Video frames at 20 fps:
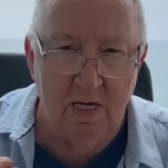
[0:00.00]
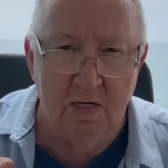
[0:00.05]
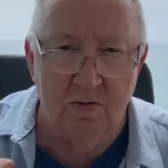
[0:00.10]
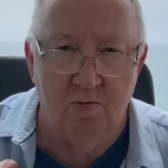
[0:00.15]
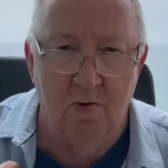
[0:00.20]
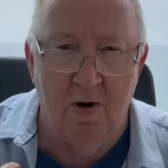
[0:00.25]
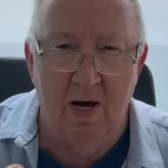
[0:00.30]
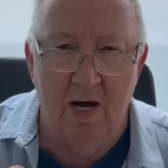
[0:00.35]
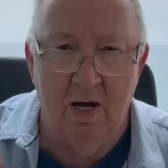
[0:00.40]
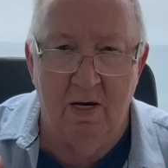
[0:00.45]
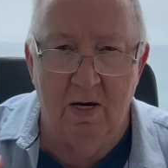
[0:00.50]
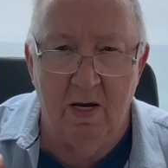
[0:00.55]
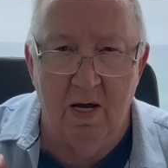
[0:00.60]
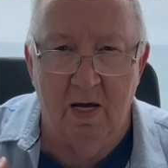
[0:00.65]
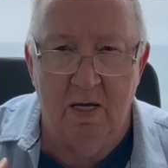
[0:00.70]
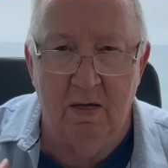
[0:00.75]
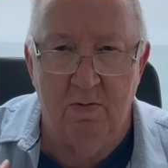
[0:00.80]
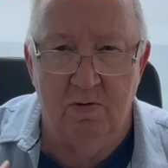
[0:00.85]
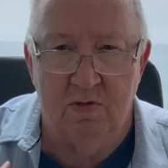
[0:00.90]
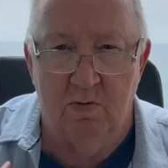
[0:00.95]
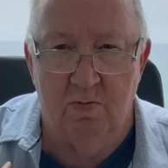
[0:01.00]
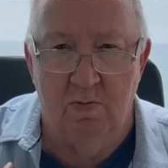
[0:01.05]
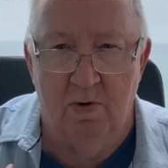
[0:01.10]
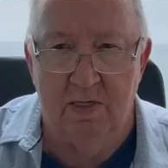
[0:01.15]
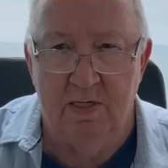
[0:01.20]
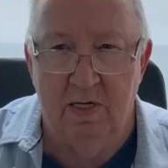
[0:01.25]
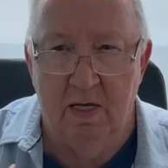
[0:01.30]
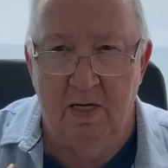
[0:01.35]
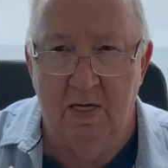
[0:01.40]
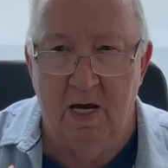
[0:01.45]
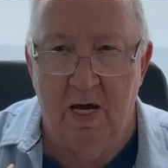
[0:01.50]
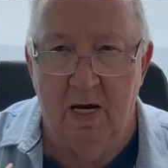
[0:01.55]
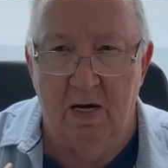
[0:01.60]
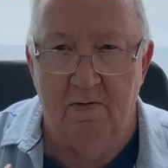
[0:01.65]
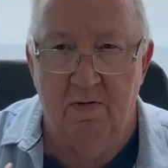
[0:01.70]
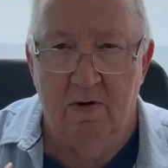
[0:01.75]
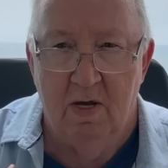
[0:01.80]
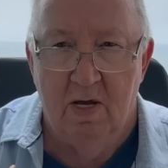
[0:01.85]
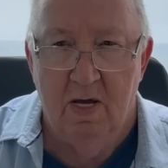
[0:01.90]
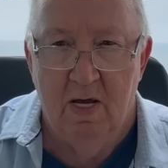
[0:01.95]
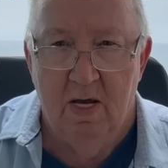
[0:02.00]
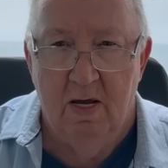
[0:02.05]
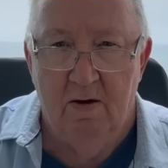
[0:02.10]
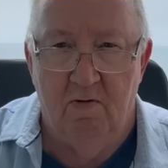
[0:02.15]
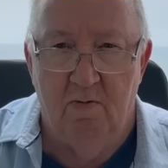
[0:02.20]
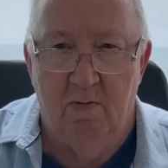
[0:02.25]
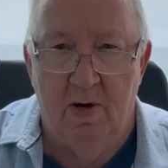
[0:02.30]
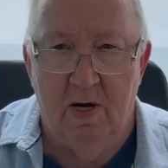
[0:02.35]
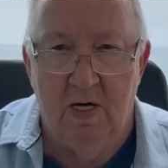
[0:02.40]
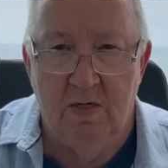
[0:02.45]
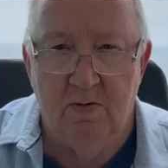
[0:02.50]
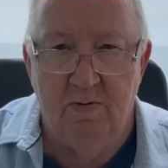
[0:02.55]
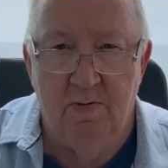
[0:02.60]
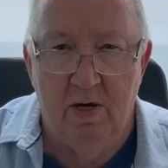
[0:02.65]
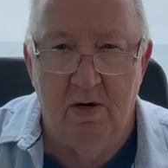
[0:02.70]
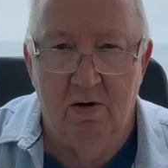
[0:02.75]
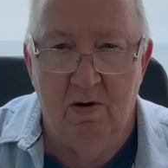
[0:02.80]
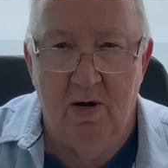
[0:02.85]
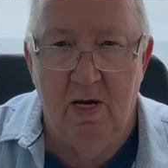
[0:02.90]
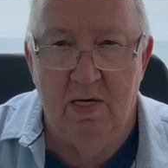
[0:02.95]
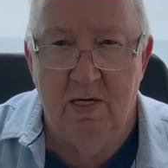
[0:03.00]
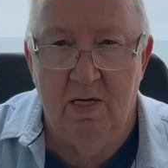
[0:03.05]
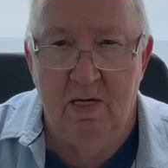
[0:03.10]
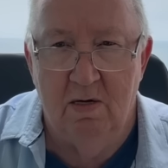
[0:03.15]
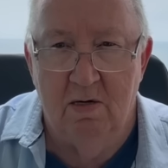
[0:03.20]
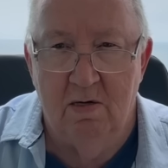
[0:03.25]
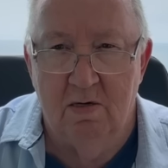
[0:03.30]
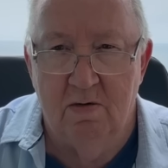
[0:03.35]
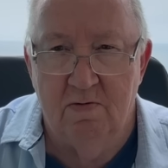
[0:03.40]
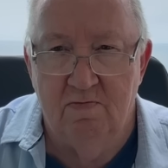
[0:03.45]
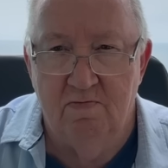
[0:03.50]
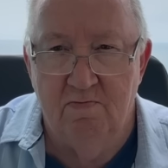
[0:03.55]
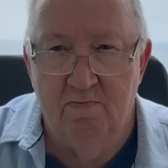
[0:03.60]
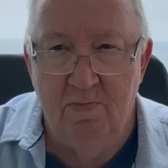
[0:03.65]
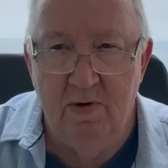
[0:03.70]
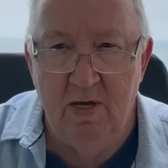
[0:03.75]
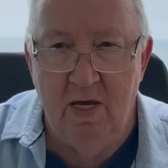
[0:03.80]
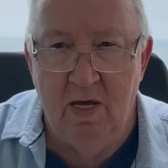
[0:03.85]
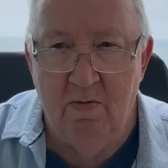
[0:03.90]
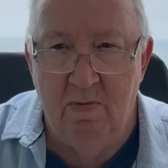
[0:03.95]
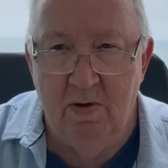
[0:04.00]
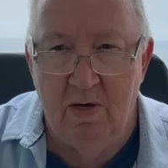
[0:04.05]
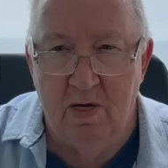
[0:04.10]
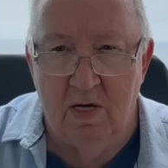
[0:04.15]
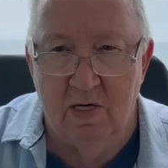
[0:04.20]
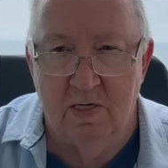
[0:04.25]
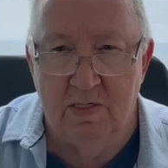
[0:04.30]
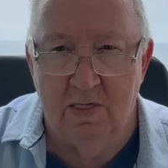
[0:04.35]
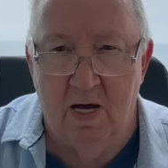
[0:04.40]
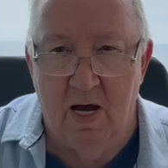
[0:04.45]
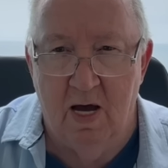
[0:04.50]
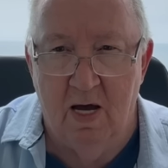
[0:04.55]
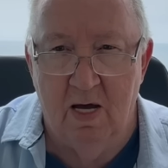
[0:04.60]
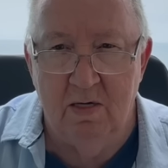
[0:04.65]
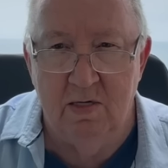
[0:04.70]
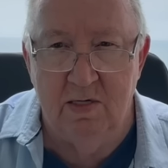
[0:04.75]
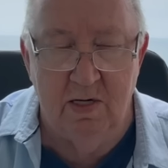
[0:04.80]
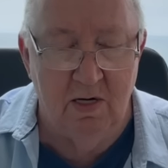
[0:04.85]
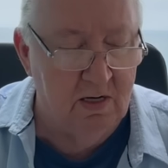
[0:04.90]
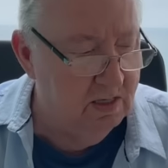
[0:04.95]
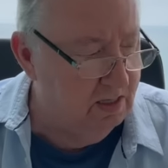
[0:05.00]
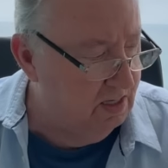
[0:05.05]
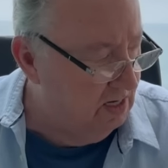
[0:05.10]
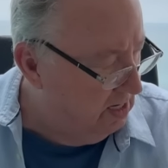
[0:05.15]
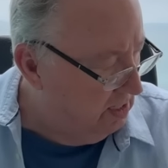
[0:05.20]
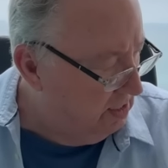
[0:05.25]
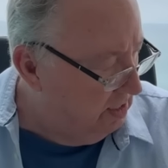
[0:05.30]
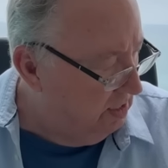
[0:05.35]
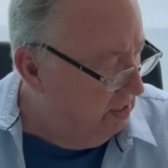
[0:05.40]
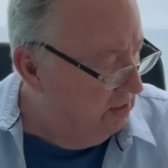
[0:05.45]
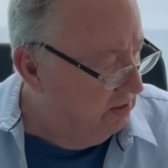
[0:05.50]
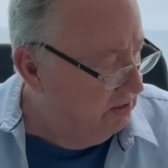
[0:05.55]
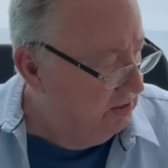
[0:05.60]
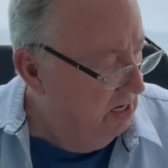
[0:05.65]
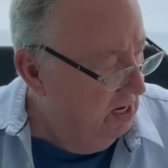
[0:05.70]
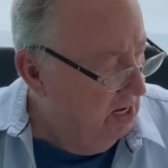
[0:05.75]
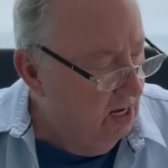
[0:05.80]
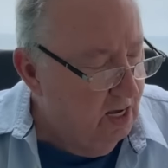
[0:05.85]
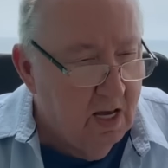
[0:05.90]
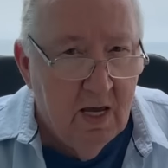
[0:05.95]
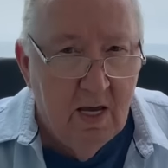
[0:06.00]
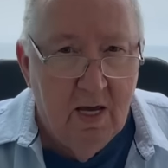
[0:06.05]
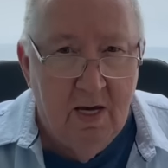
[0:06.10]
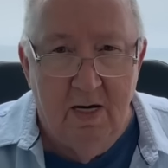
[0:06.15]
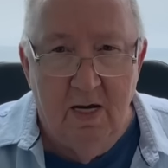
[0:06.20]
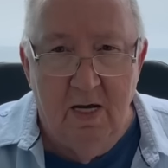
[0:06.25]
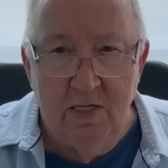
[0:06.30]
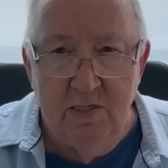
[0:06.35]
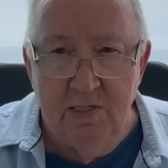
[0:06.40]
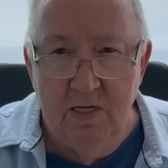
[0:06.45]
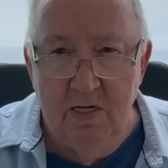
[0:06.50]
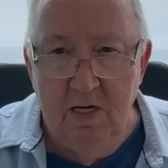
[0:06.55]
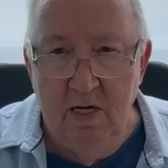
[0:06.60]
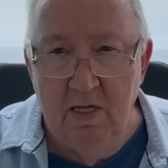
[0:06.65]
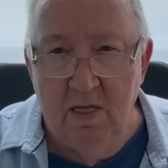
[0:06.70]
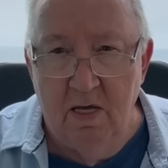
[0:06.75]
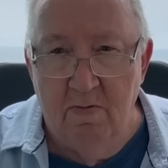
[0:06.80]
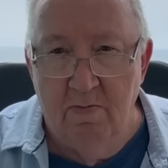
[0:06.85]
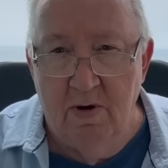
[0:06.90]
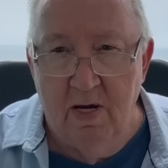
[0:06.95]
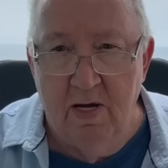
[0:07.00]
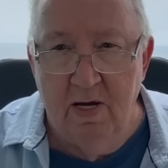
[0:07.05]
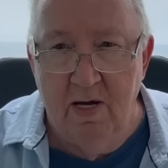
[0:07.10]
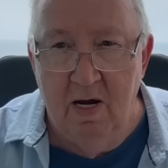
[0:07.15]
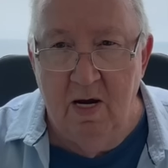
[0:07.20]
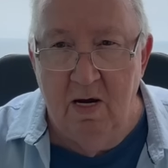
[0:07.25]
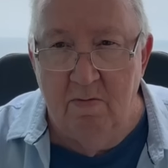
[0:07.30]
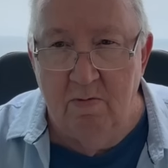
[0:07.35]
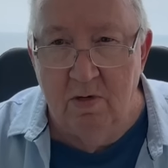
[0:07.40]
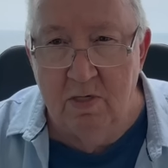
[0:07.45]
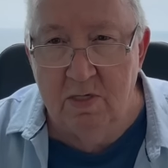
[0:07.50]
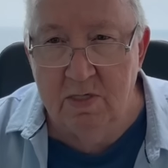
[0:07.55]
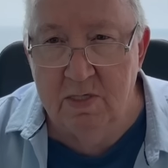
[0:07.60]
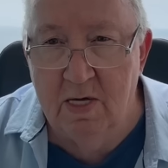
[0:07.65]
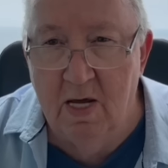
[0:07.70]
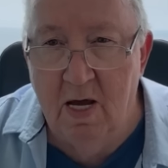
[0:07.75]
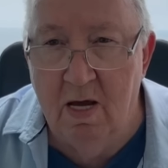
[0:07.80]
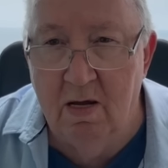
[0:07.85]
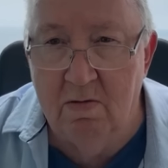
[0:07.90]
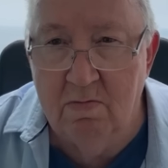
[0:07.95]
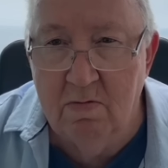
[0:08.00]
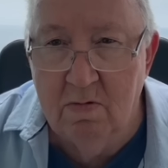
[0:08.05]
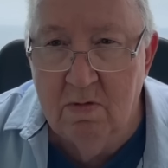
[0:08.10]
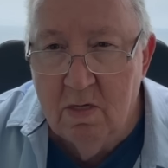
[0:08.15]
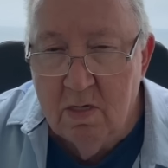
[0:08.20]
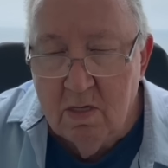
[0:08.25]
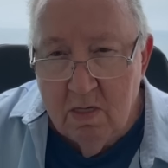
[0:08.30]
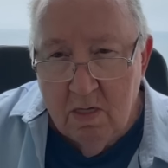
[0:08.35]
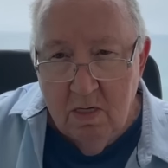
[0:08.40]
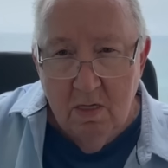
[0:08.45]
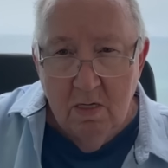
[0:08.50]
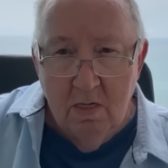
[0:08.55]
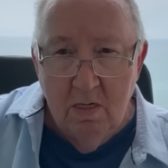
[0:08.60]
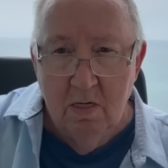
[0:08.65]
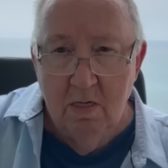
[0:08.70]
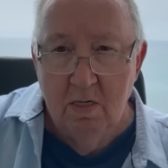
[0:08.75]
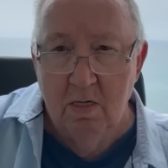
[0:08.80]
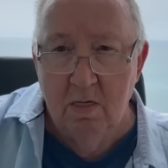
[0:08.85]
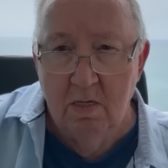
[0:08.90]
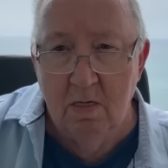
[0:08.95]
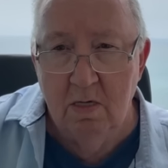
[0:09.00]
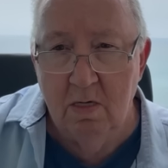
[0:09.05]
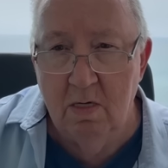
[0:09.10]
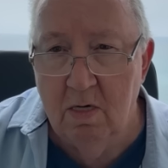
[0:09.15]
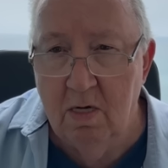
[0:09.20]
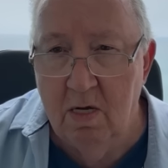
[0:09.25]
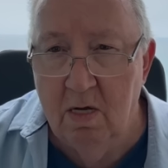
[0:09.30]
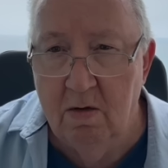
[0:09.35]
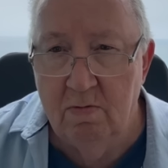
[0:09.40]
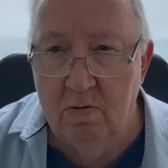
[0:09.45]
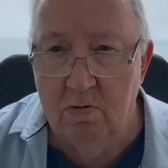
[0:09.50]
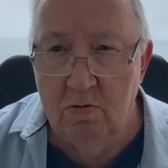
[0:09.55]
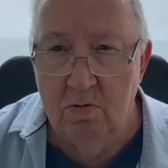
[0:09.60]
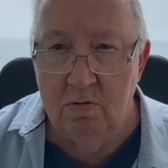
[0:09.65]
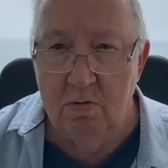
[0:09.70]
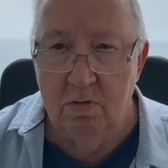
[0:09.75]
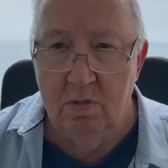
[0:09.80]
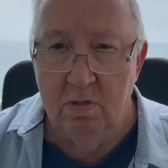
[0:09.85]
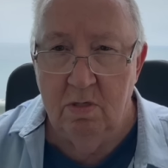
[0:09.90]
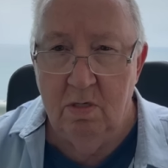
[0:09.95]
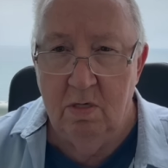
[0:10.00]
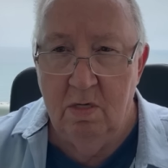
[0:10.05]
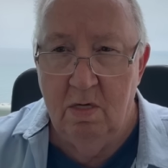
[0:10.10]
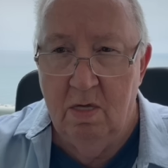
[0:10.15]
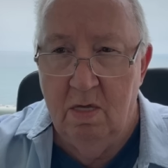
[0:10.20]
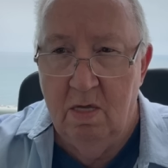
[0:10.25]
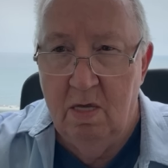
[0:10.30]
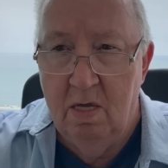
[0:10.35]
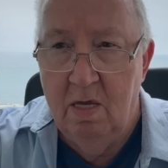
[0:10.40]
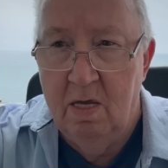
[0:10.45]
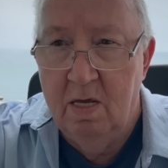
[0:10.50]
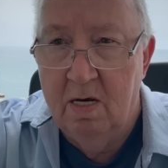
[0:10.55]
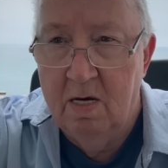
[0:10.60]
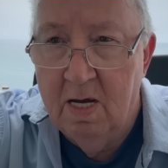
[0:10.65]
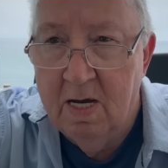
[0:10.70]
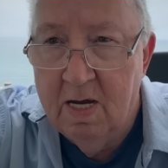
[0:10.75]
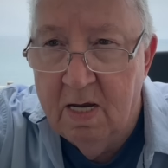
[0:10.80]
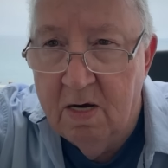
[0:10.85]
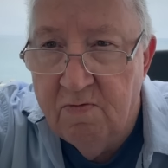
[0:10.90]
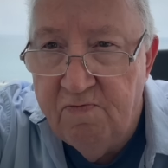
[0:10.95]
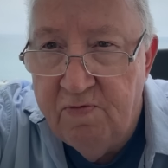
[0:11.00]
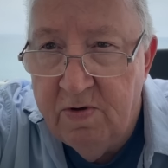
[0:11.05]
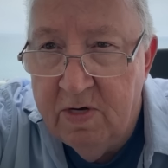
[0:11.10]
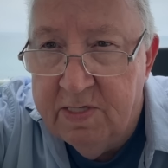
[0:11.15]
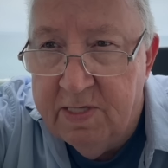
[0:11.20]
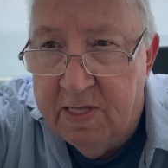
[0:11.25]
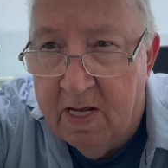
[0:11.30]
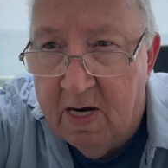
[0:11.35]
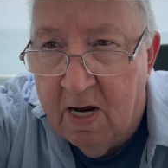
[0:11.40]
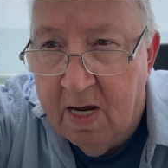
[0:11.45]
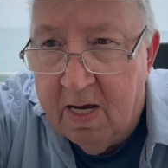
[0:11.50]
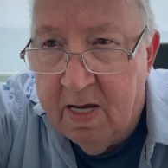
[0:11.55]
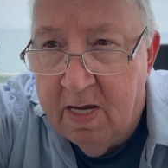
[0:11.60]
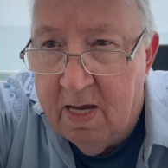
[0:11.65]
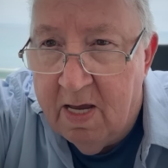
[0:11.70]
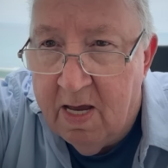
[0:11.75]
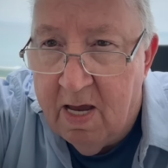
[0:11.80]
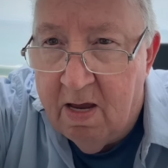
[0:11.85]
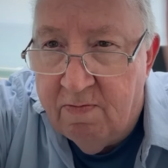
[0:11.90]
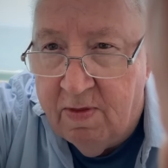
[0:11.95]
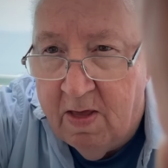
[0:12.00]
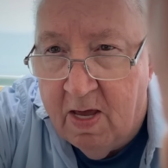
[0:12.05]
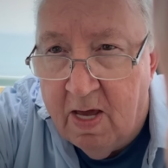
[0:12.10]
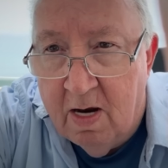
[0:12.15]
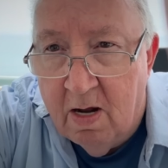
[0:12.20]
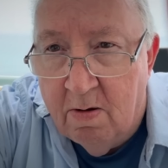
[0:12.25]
why I like him so much. He reminds me a great deal of me, because I tell it like it is. And I see that my camera is not level, and I got to fix that. I can't have that.